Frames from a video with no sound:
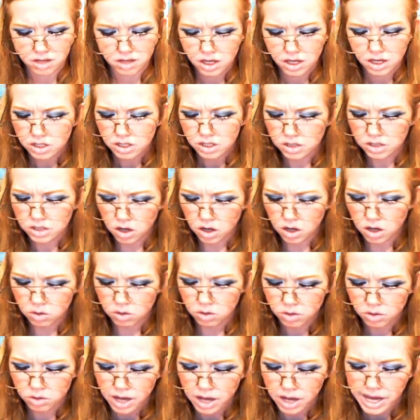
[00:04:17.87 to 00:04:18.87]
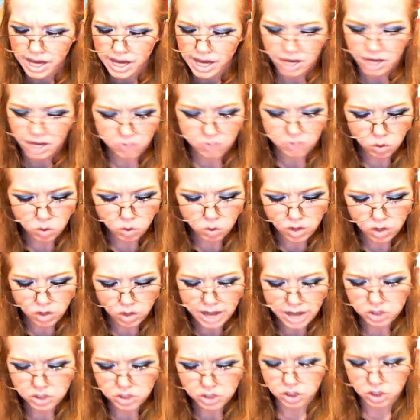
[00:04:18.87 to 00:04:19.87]
So, if you were
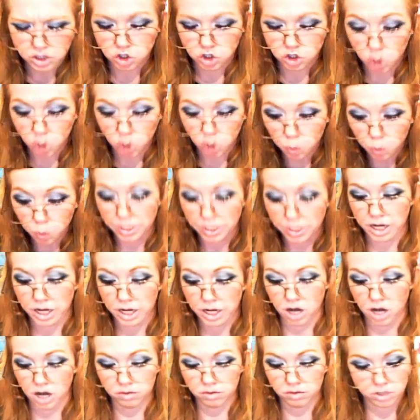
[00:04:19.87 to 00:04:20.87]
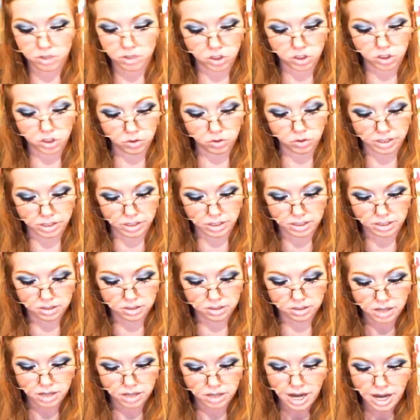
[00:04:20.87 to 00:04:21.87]
actually stupid enough to do this
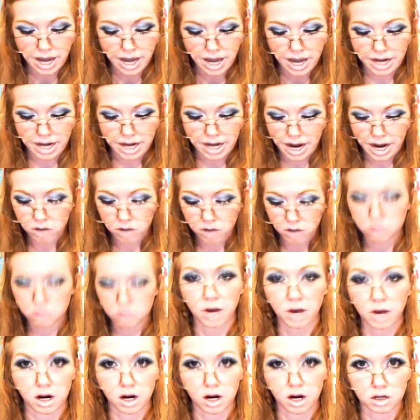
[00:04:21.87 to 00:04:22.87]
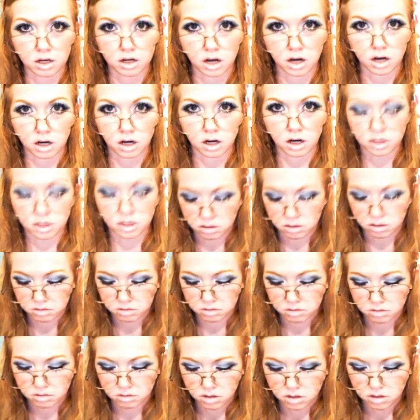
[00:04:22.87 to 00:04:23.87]
and a house fire occurred,
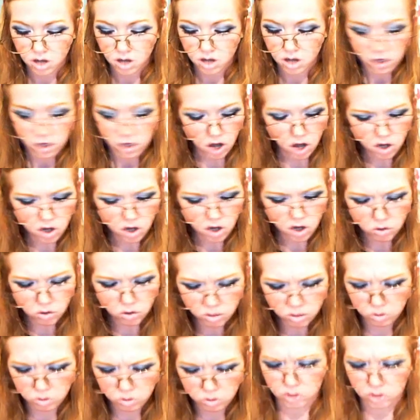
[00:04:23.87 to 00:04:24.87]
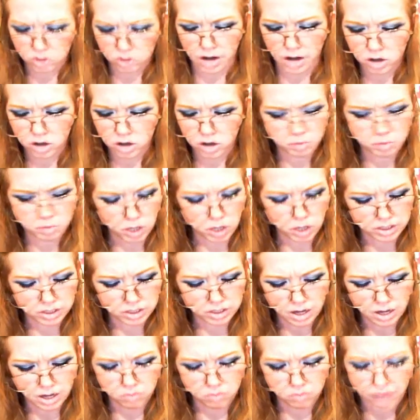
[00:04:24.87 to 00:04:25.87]
not only would your house burn
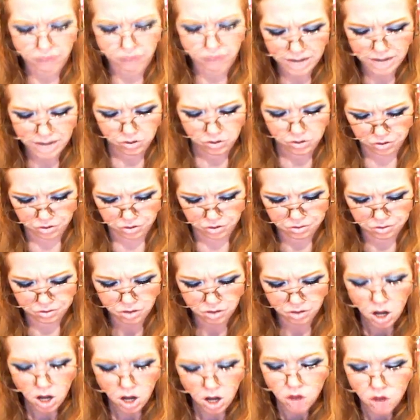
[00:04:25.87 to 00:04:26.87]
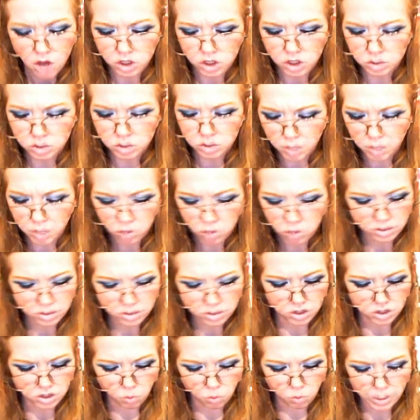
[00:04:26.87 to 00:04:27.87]
down faster, the smoke that
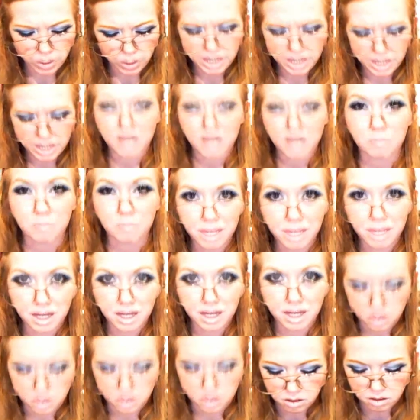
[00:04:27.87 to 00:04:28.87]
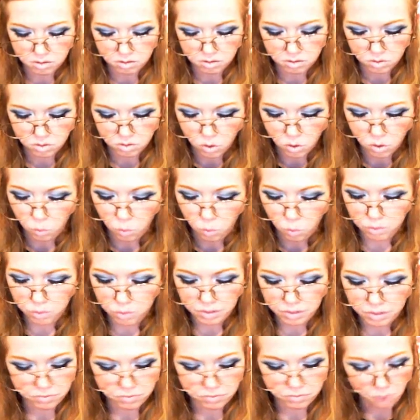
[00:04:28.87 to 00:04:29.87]
the weed emitted would be
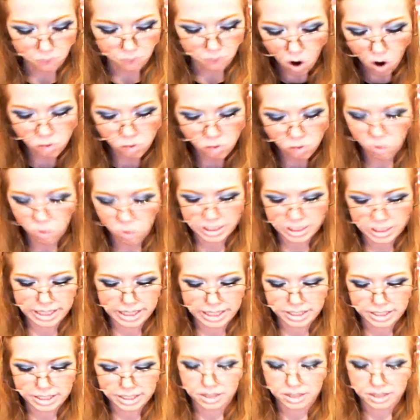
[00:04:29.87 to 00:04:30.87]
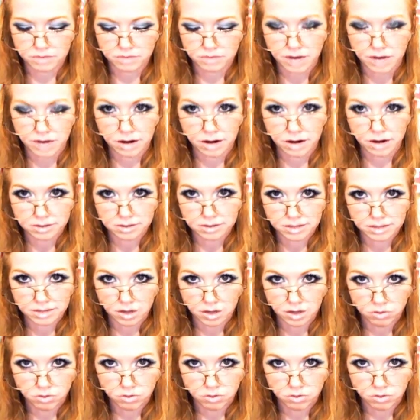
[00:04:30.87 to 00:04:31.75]
far more deadly than the fire itself.